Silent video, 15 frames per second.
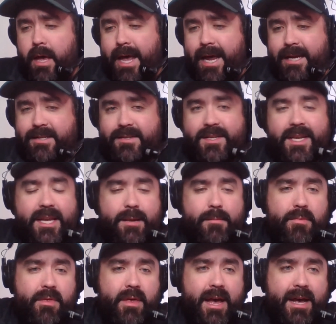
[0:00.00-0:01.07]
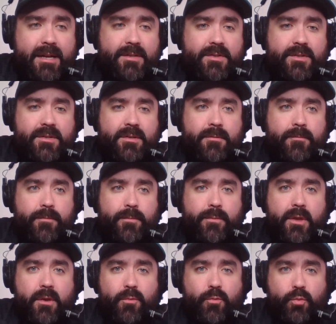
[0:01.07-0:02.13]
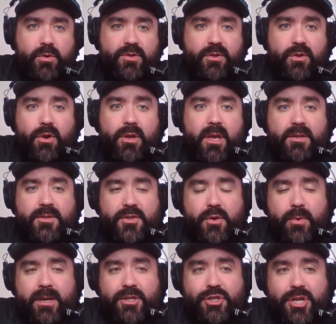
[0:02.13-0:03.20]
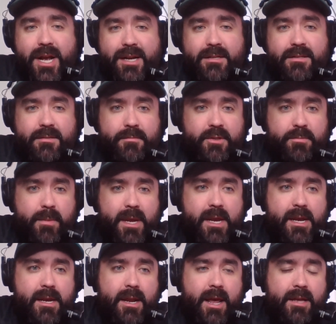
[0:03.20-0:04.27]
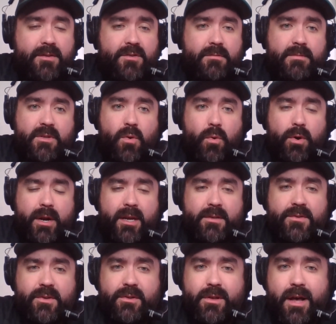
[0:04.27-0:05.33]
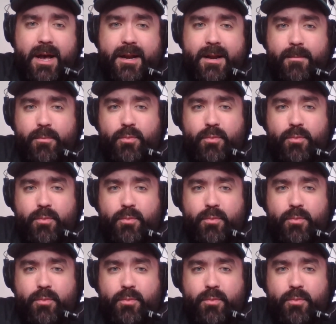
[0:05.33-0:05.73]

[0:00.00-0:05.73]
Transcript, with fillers: a team that was looking to inject some speed and some scoring into the lineup,